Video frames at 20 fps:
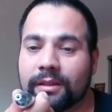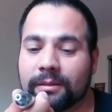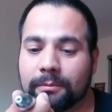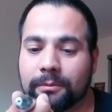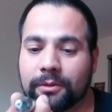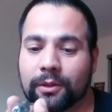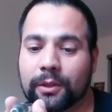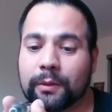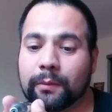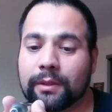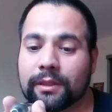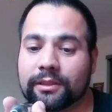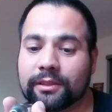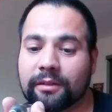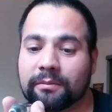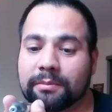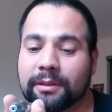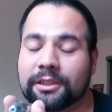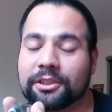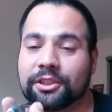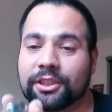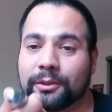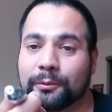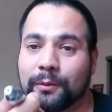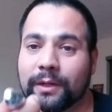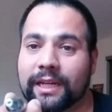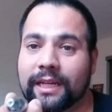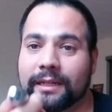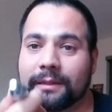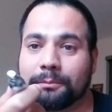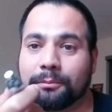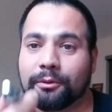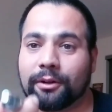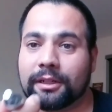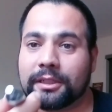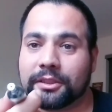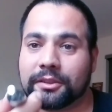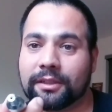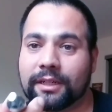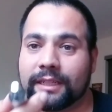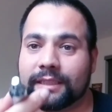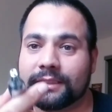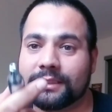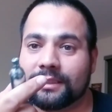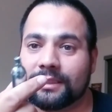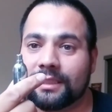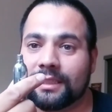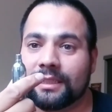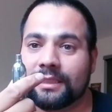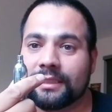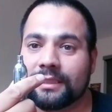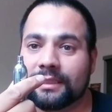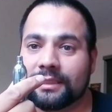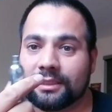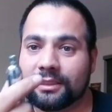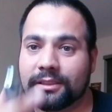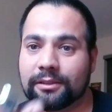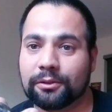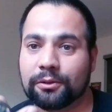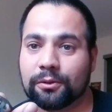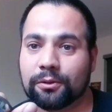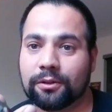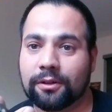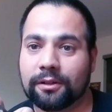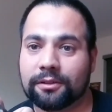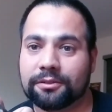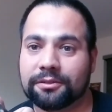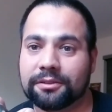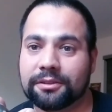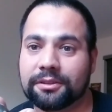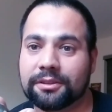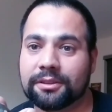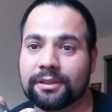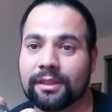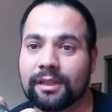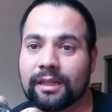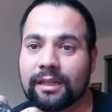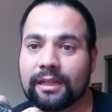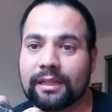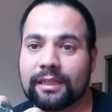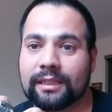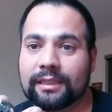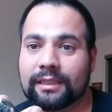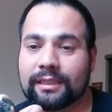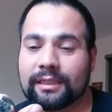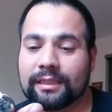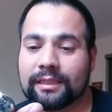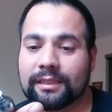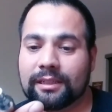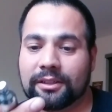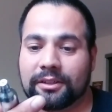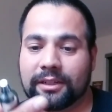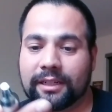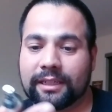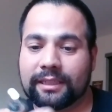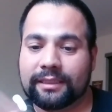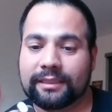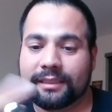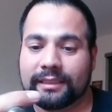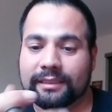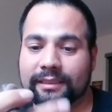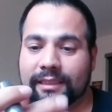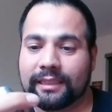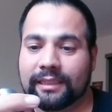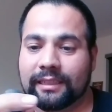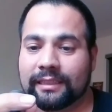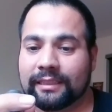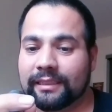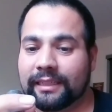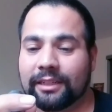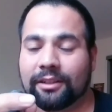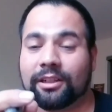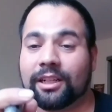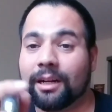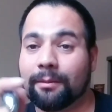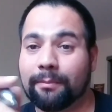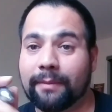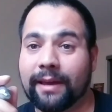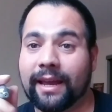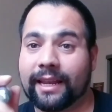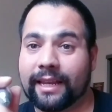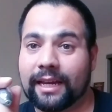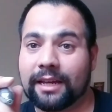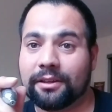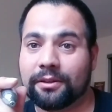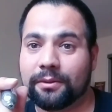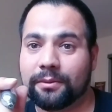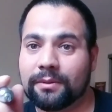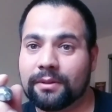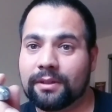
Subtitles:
to start punching away at a pressurized CO2 cartridge. All right, because it'll come back at you.